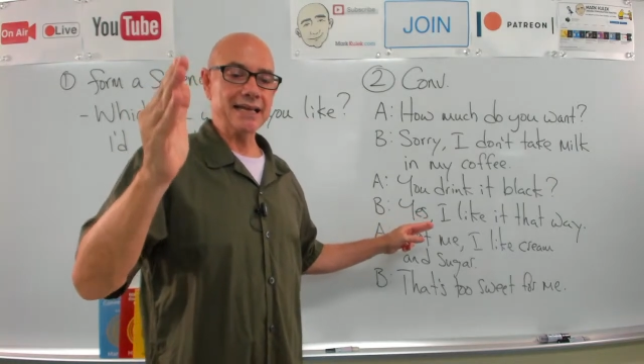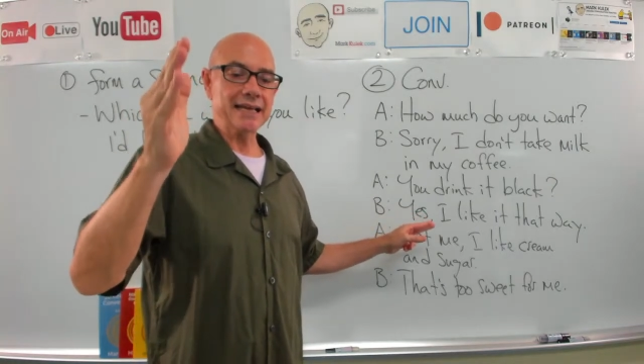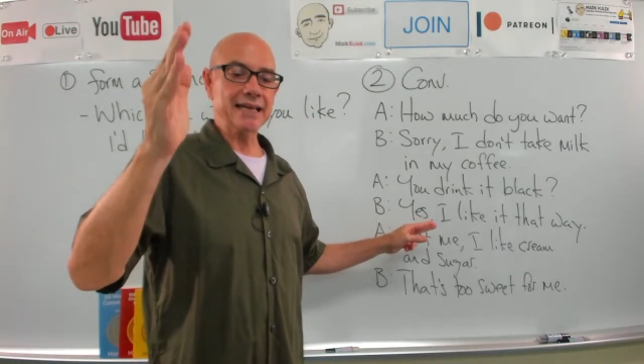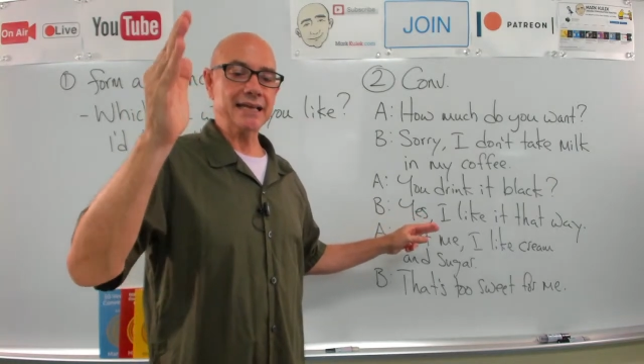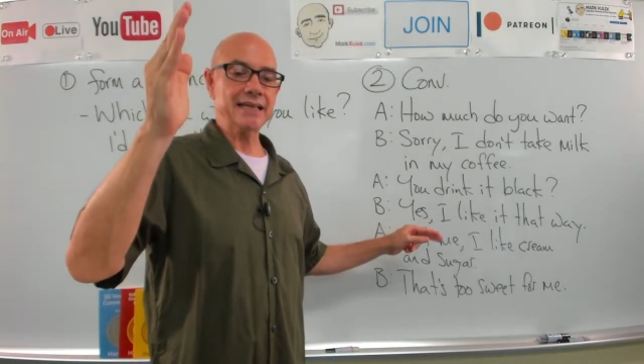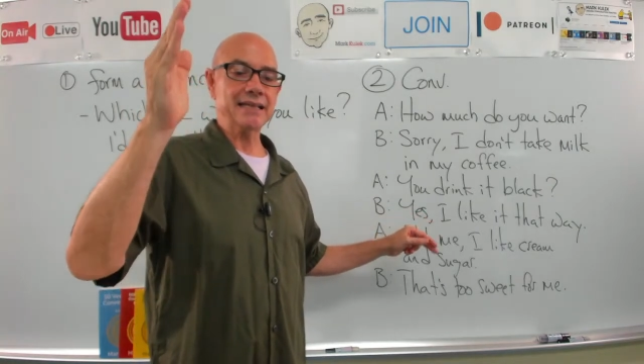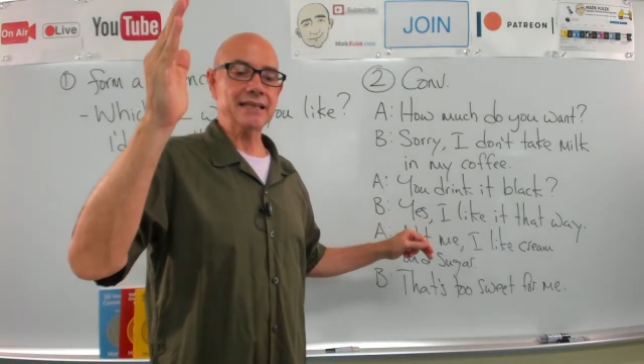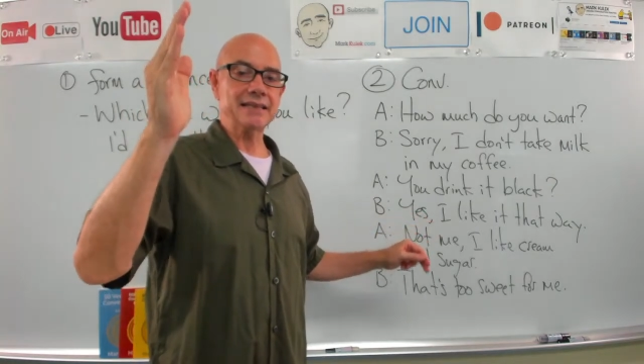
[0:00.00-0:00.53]

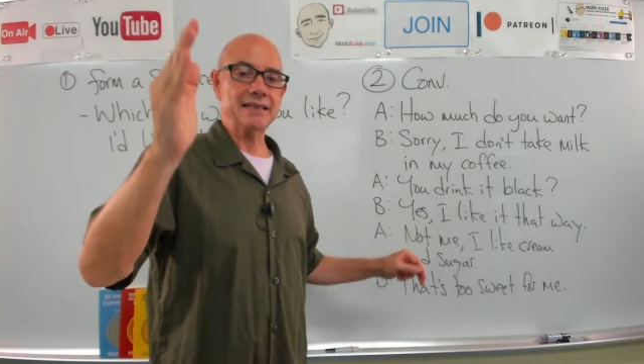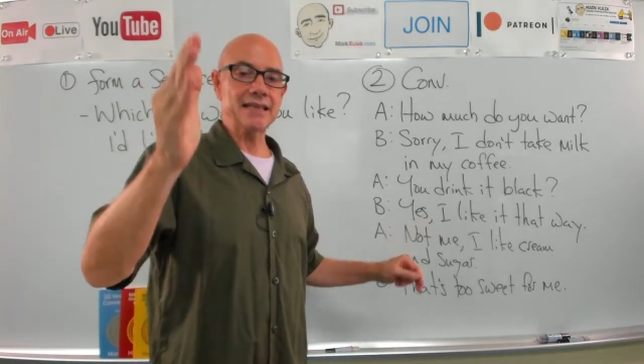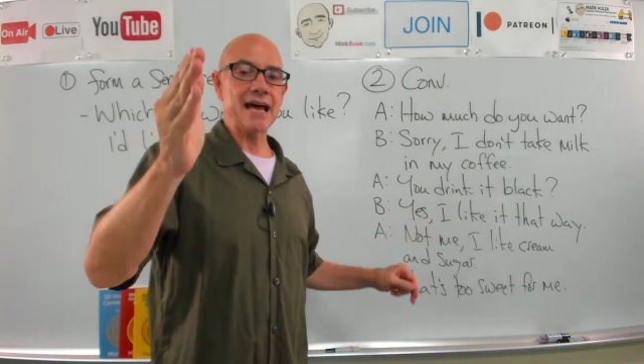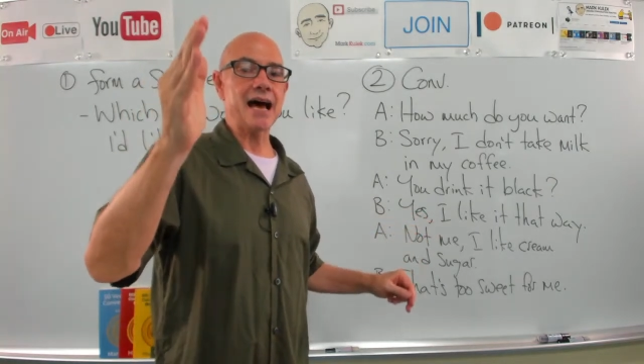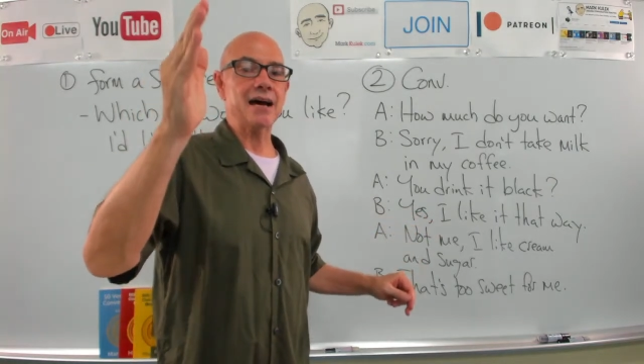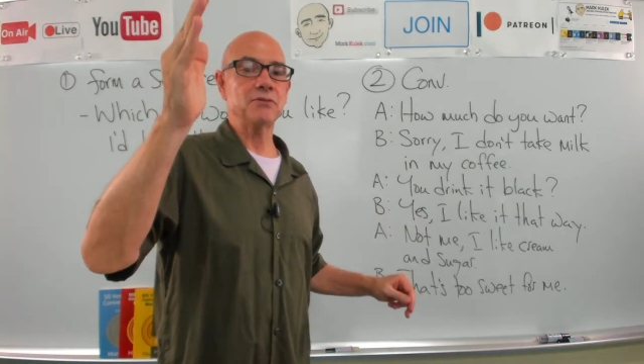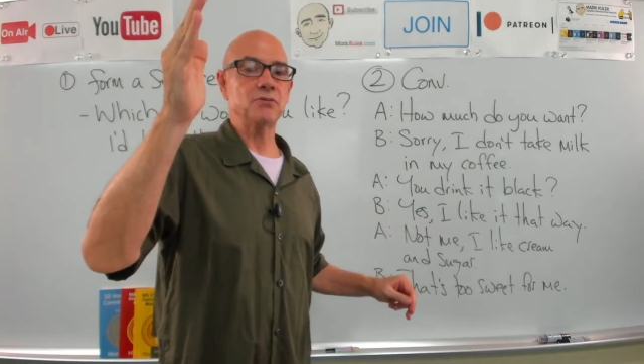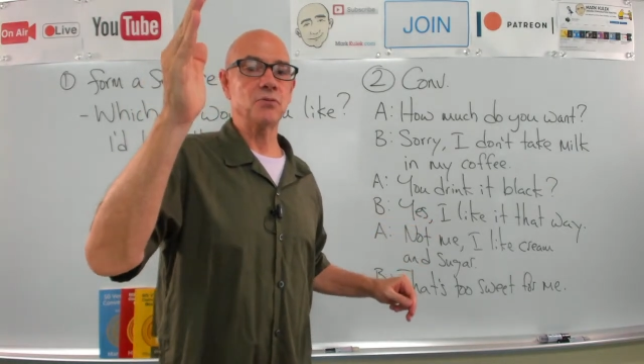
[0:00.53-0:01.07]
it
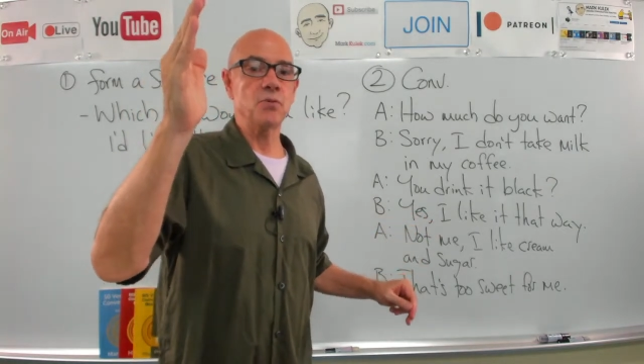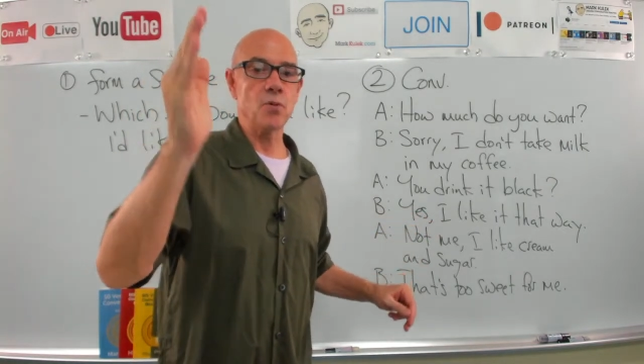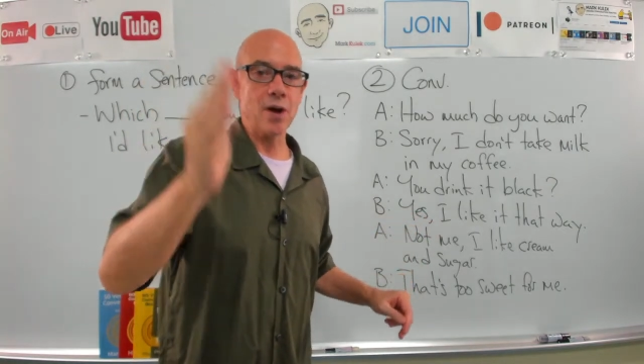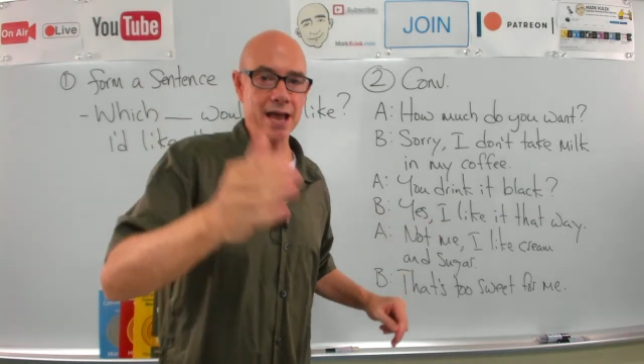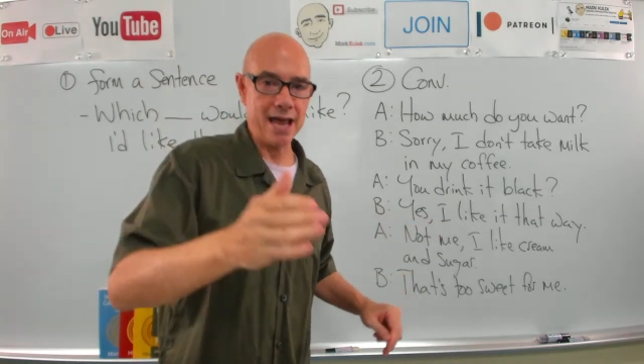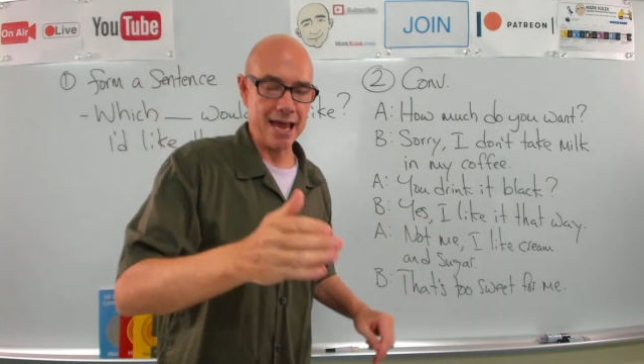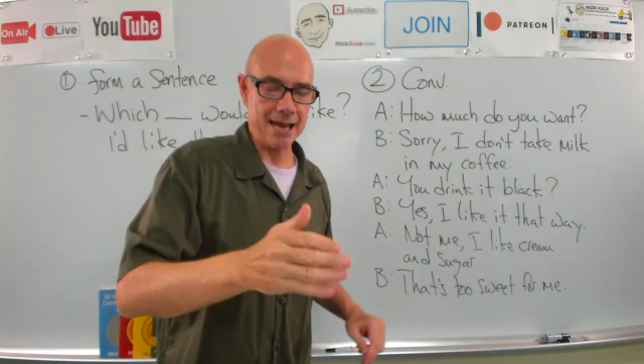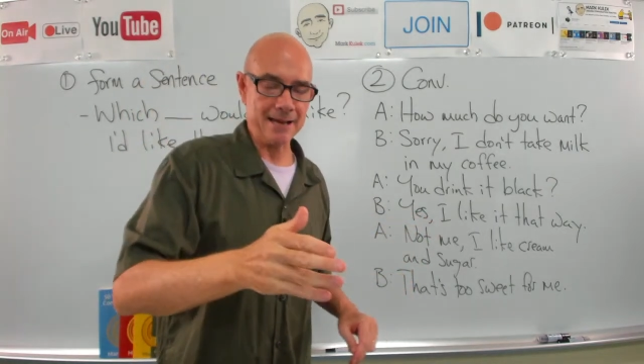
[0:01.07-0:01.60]
that
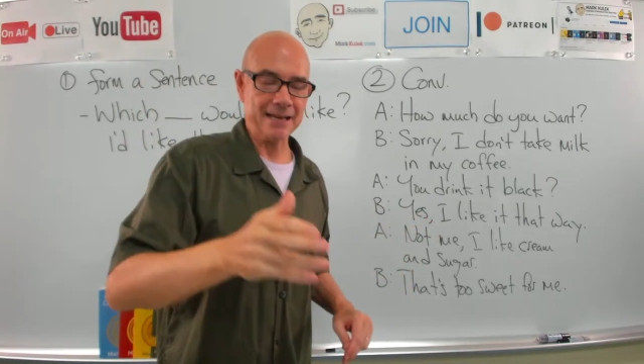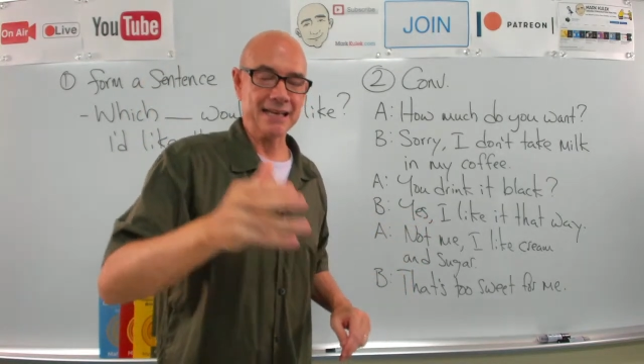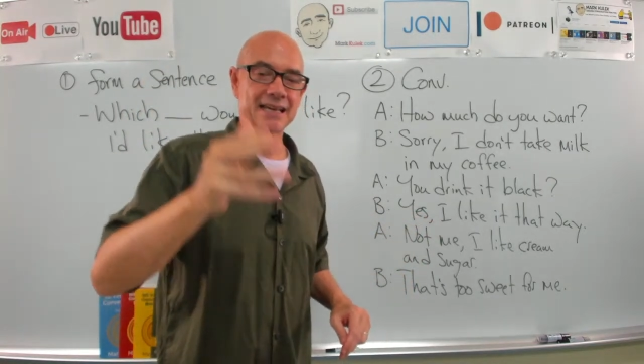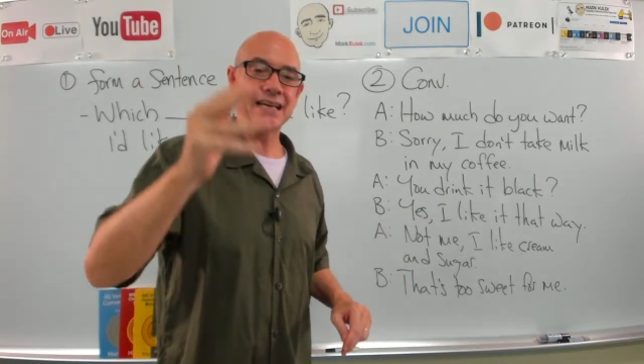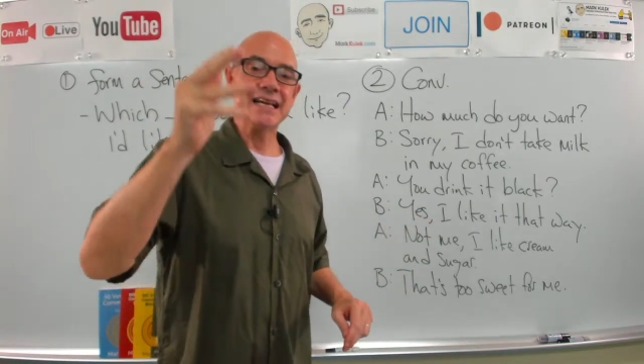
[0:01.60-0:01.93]
way.